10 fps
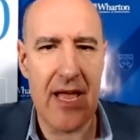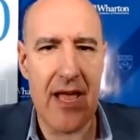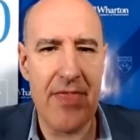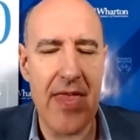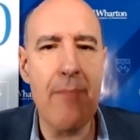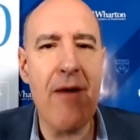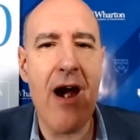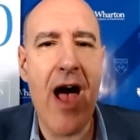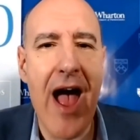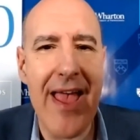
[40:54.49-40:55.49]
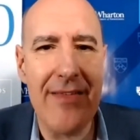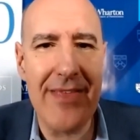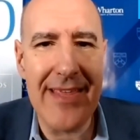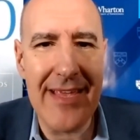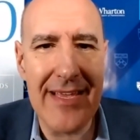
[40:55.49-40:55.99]
uh, the MRI,
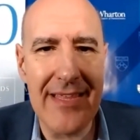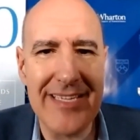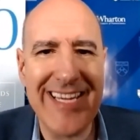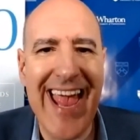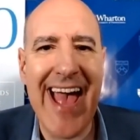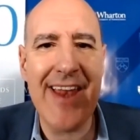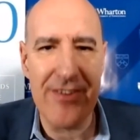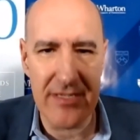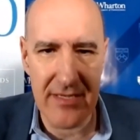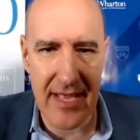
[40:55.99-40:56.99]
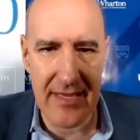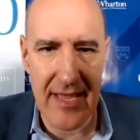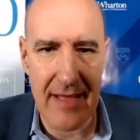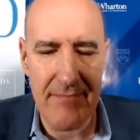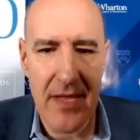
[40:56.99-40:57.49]
the, the, the scanners that
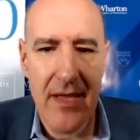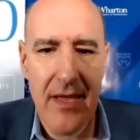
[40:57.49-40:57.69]
uh,